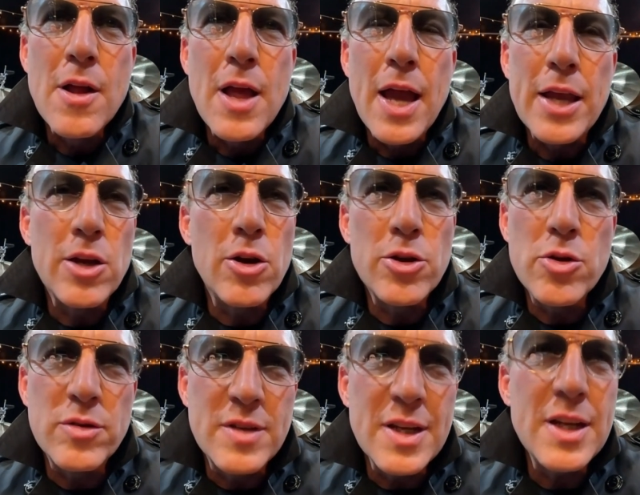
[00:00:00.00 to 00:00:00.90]
You
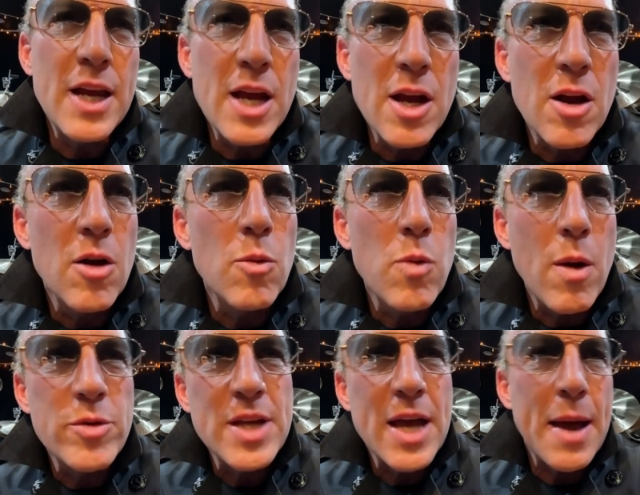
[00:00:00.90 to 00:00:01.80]
did hear what
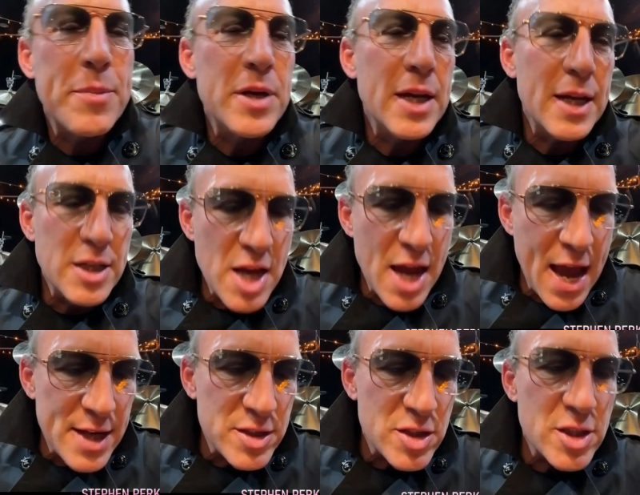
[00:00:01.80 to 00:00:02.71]
was happening in
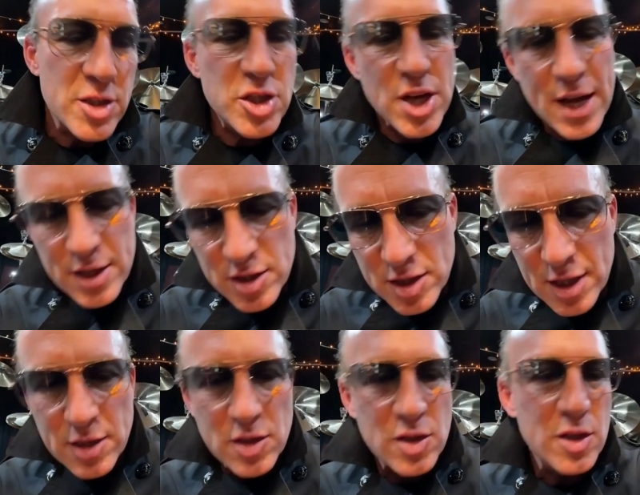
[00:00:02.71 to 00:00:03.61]
Yes,
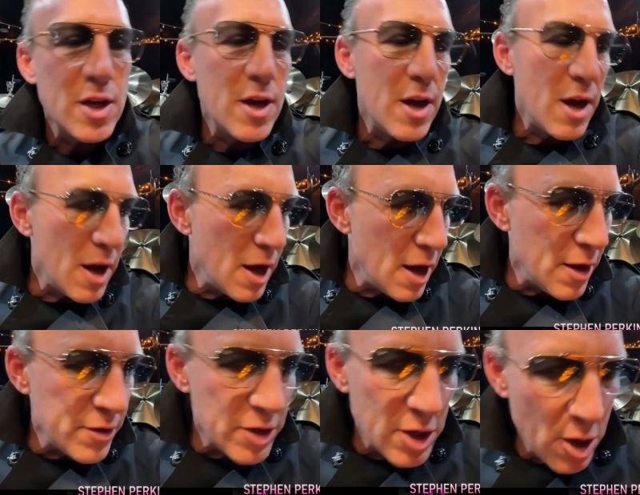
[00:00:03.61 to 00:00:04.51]
Genesis,
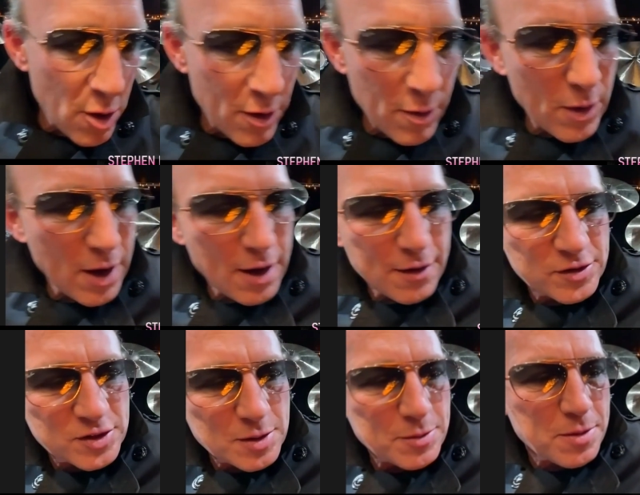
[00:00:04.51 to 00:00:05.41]

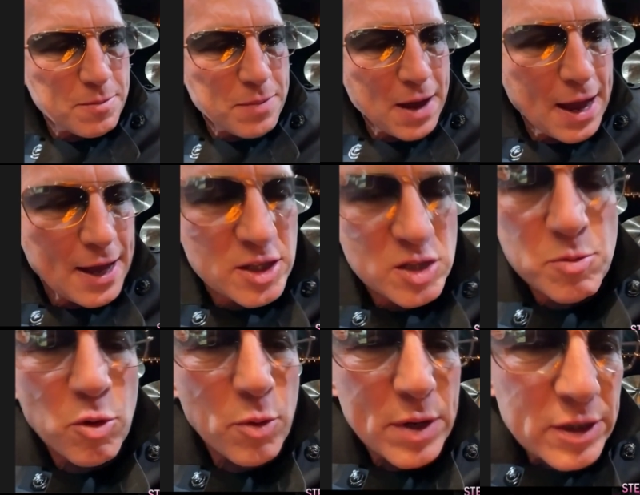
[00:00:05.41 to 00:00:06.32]
some of the bands,
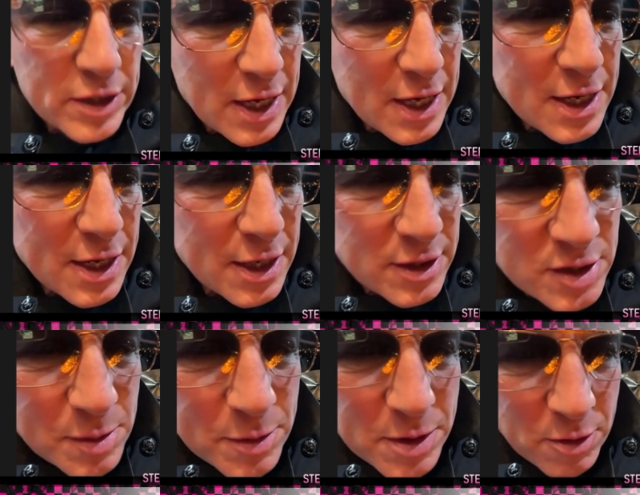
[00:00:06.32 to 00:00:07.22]
Marillion, and
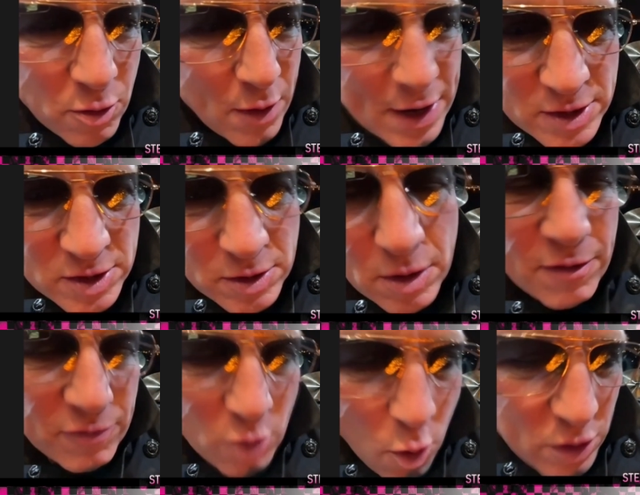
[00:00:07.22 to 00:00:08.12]
some of the greatest,
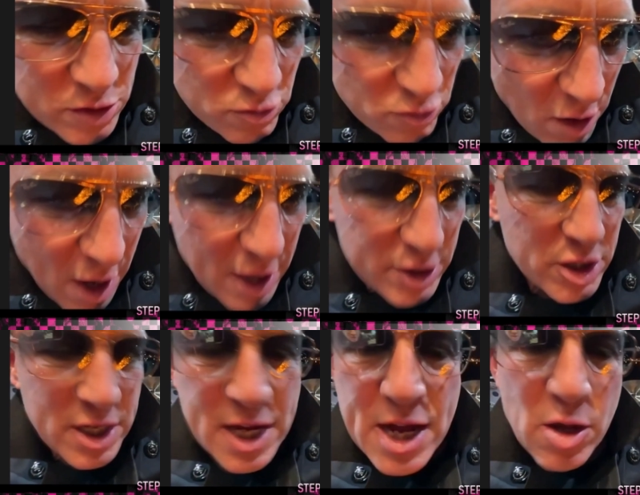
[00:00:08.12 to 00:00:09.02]
of course, Rush,
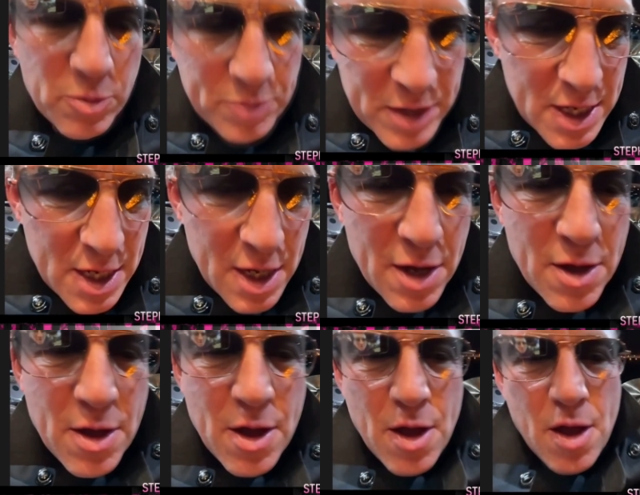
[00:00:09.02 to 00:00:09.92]
ELP.
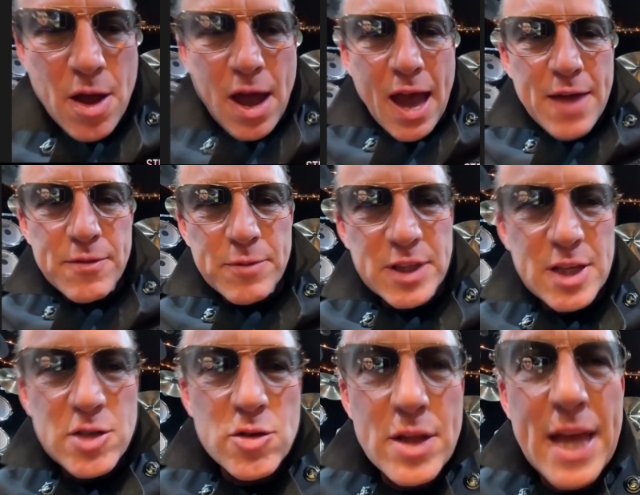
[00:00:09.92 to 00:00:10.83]
But
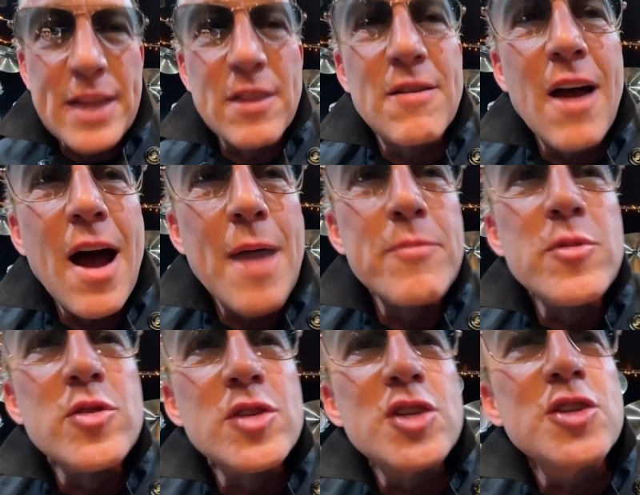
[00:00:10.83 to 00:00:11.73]
these are like the top
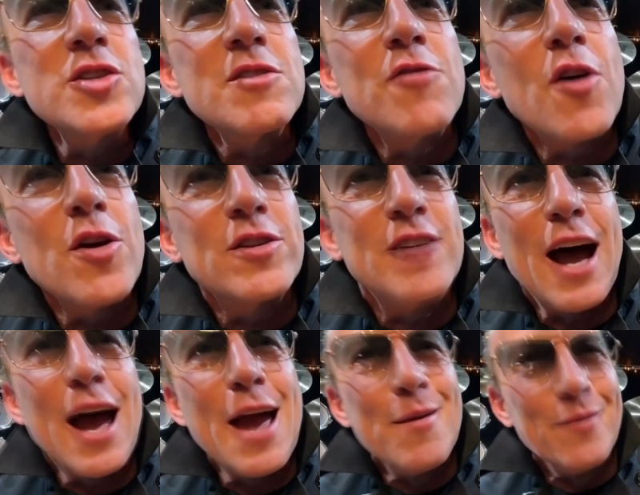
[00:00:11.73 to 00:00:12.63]
musicians of all
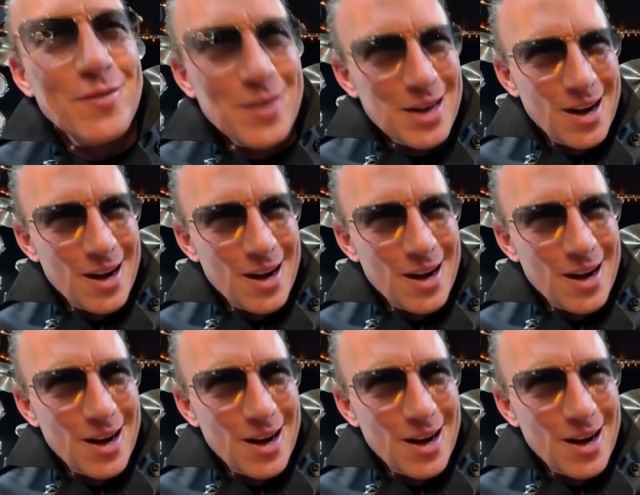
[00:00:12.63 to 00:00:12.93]
time.